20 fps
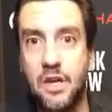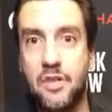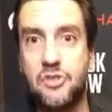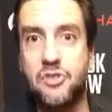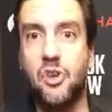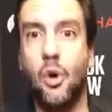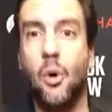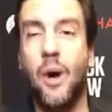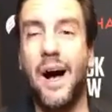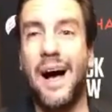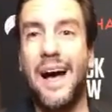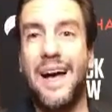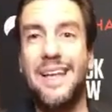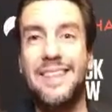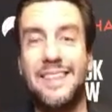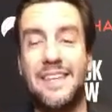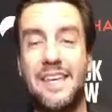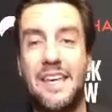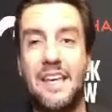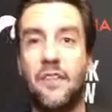So I
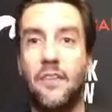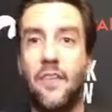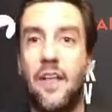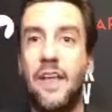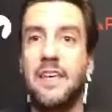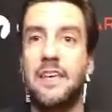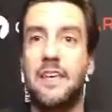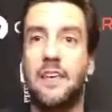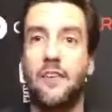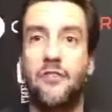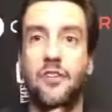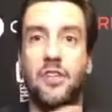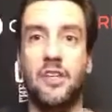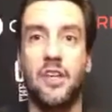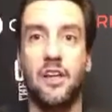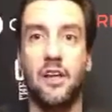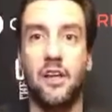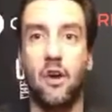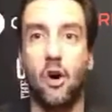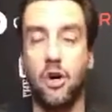think Lane Kiffin
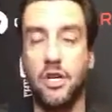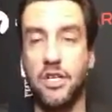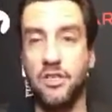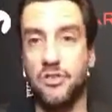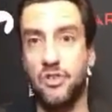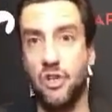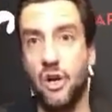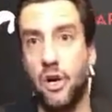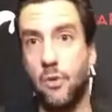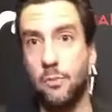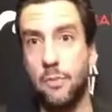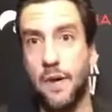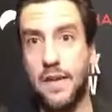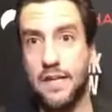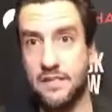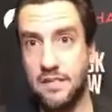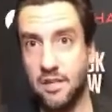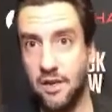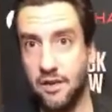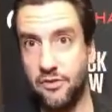to Arkansas would make
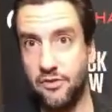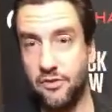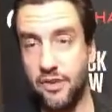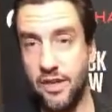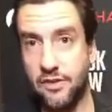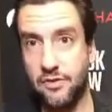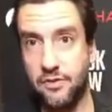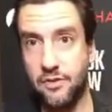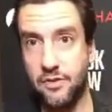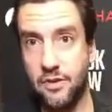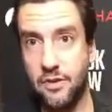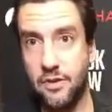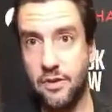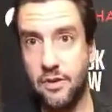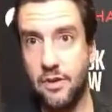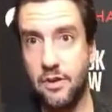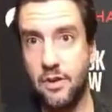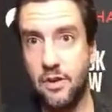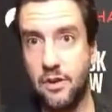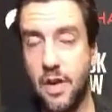a ton of sense.
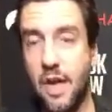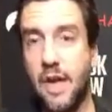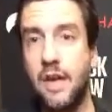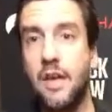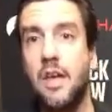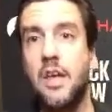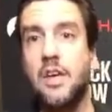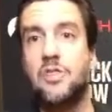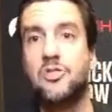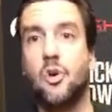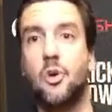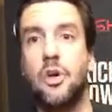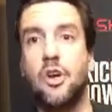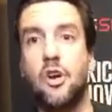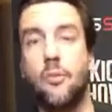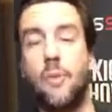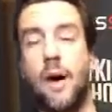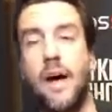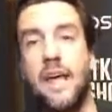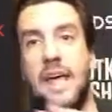Okay. So
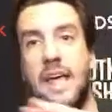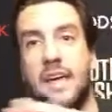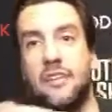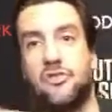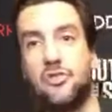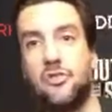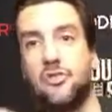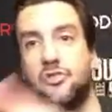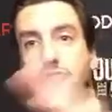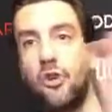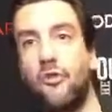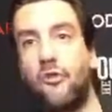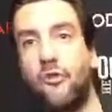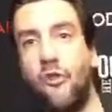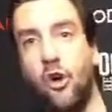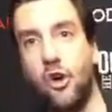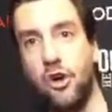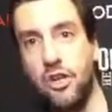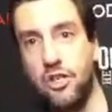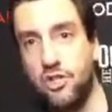here are my answers so
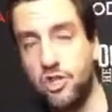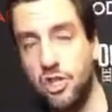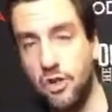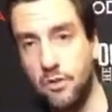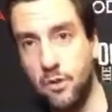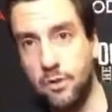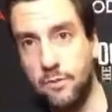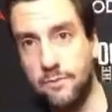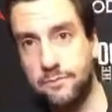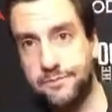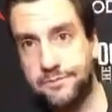far in general.